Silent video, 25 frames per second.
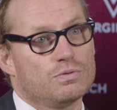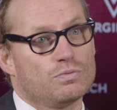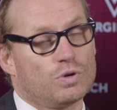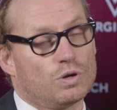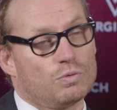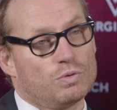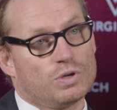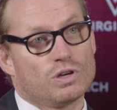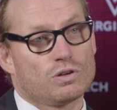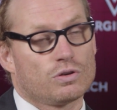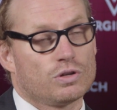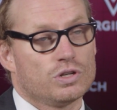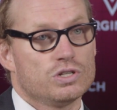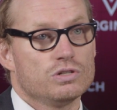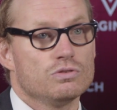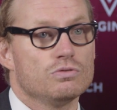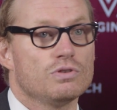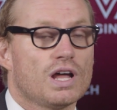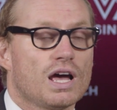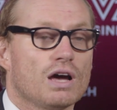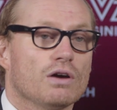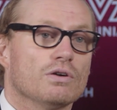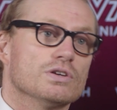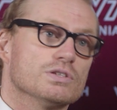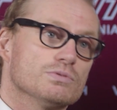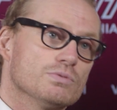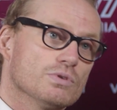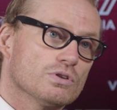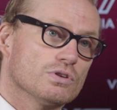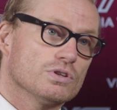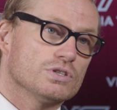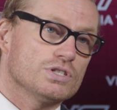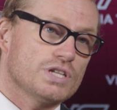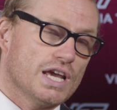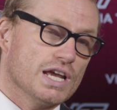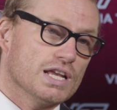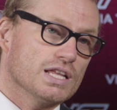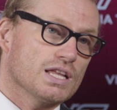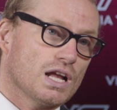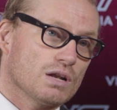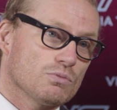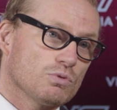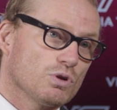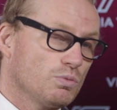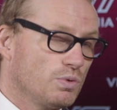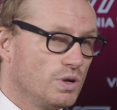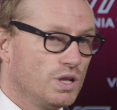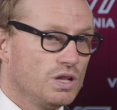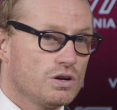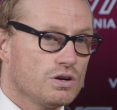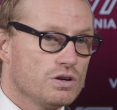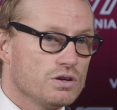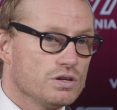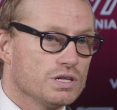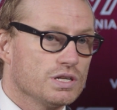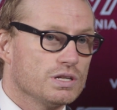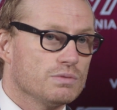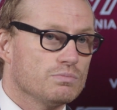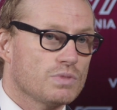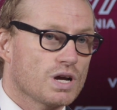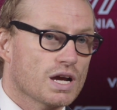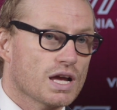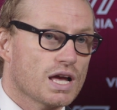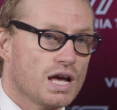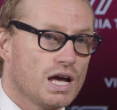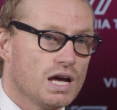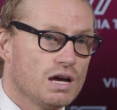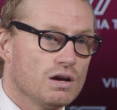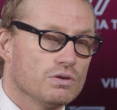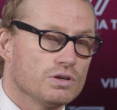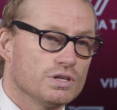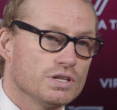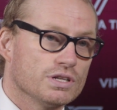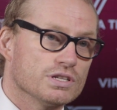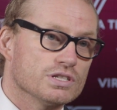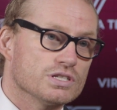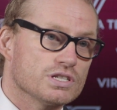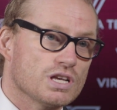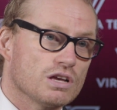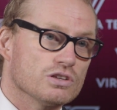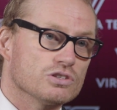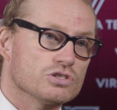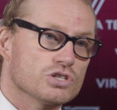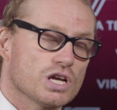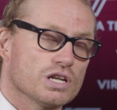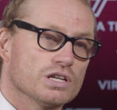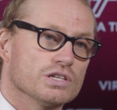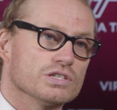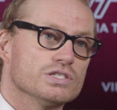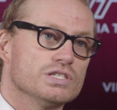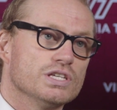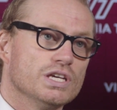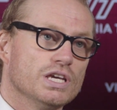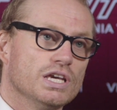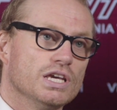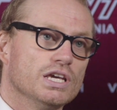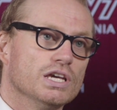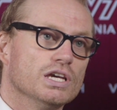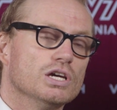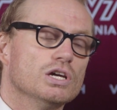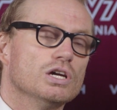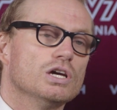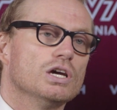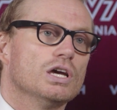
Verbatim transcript: what we're going to do now is we're going to take that, what we learned in Macau and in the South China Sea,